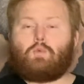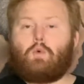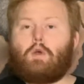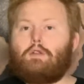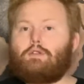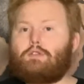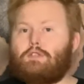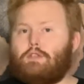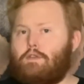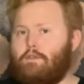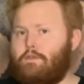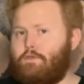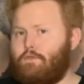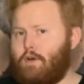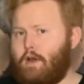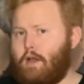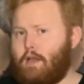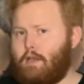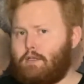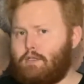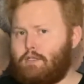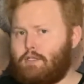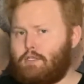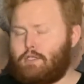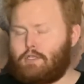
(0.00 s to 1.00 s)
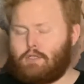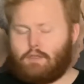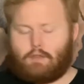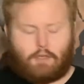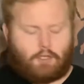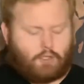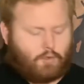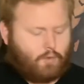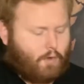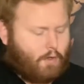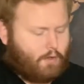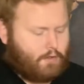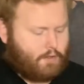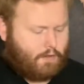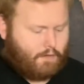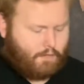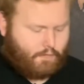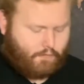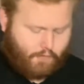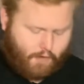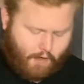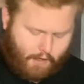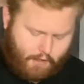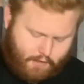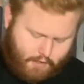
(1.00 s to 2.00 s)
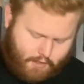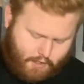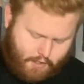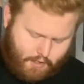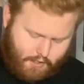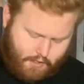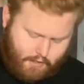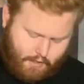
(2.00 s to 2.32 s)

in French. This one's in French.